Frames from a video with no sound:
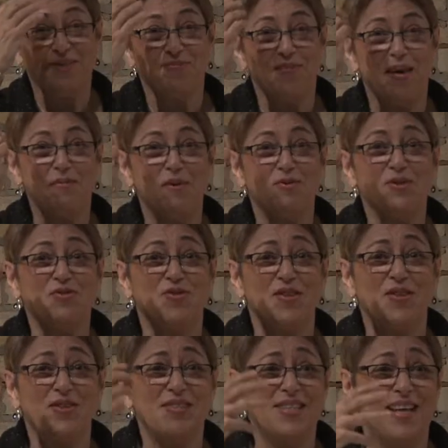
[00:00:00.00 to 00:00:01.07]
maybe it was for
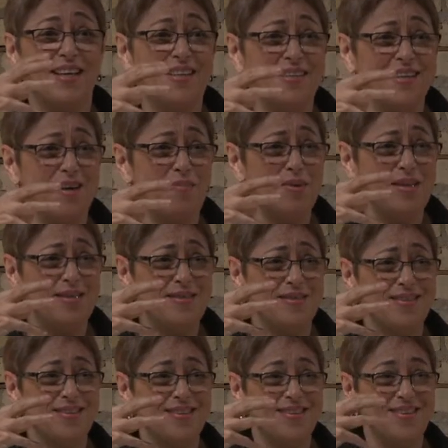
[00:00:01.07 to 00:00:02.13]
those
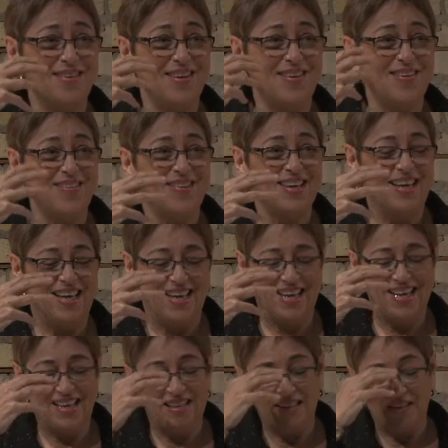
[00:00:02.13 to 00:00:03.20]
Teletubbies, you know?
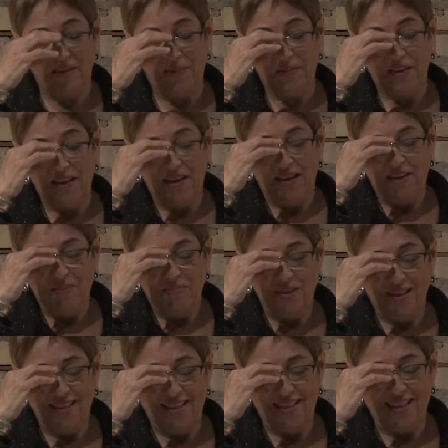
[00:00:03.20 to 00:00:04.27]

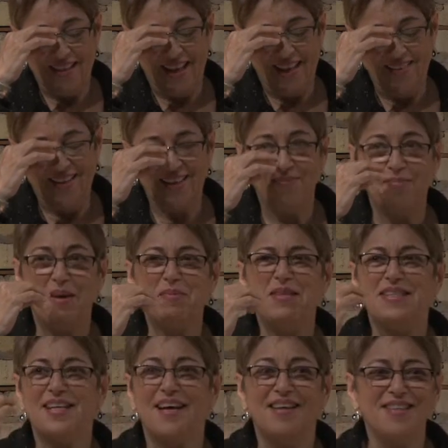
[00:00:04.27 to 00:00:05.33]
And then maybe
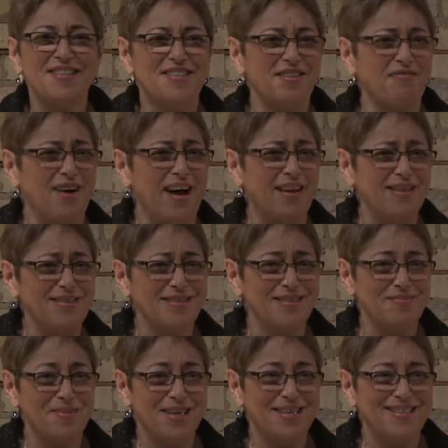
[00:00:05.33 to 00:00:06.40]
Telly Savalas,
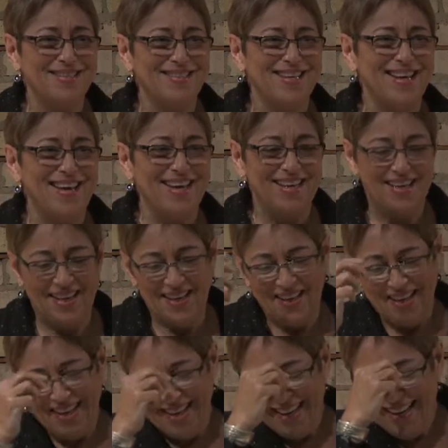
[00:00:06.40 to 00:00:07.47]
somebody said.
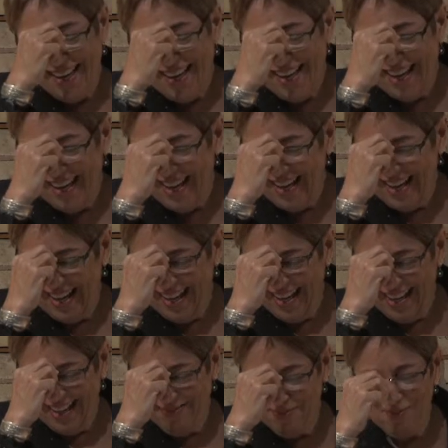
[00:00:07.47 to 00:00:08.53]

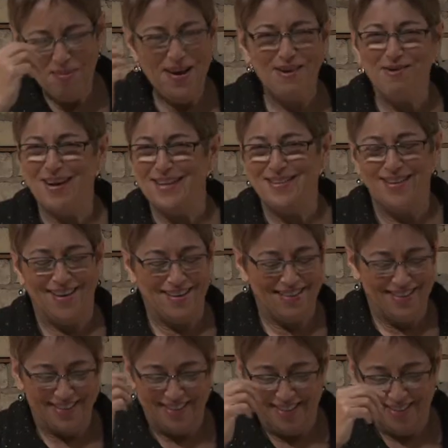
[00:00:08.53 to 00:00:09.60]
But my granddaughter
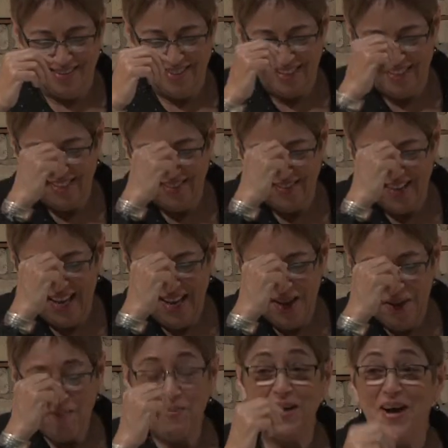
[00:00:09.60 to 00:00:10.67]
didn't know Telly Savalas.
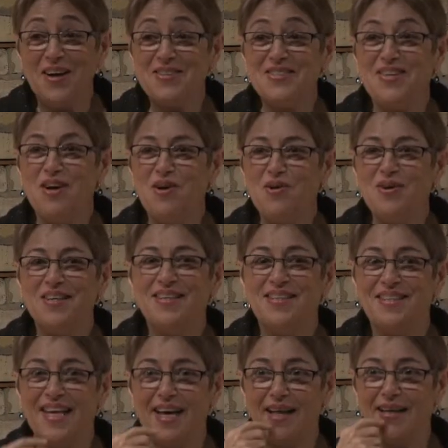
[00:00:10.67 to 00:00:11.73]
But also
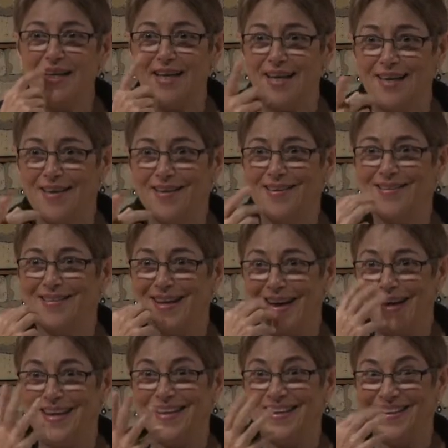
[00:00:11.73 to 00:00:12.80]
Telly,
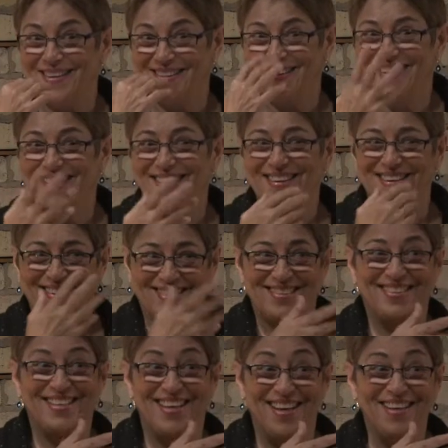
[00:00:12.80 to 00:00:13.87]
like
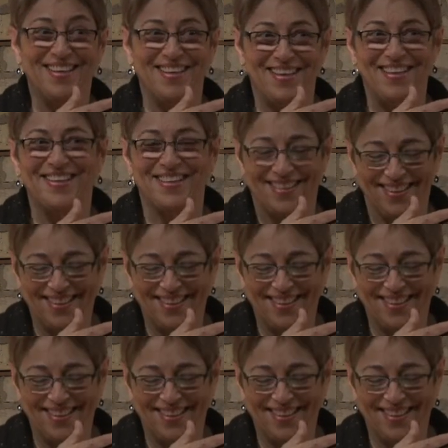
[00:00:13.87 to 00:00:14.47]
Telly.